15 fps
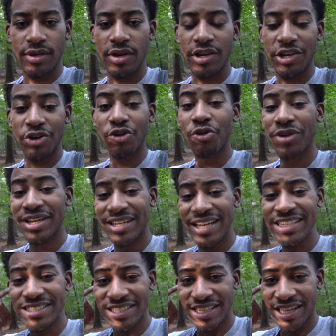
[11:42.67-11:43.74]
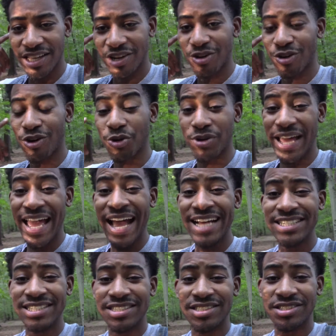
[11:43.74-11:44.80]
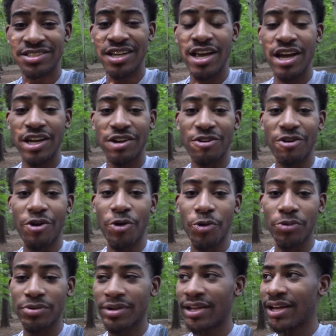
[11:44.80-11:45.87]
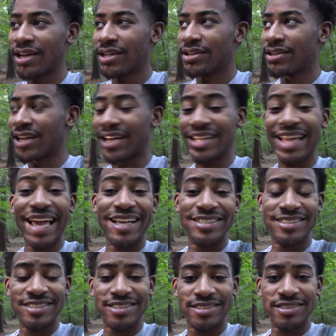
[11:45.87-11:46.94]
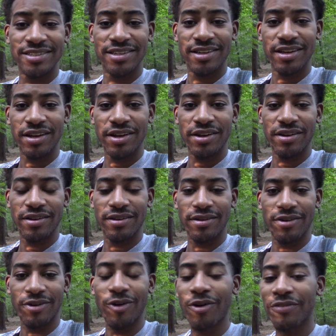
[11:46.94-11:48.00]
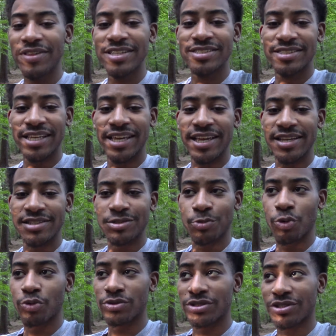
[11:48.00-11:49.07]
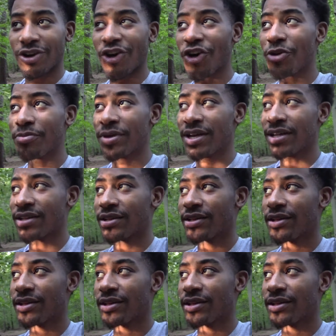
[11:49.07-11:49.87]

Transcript: Your own conditioning, your own actions, your own neglects, all these things will determine